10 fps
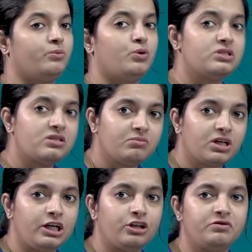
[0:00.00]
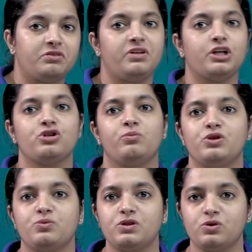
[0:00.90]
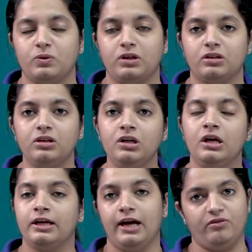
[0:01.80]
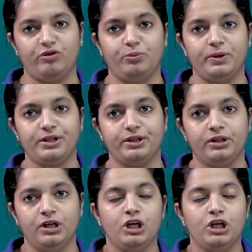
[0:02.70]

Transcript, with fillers: There was some kind of deflection which was shown in the galvanometer.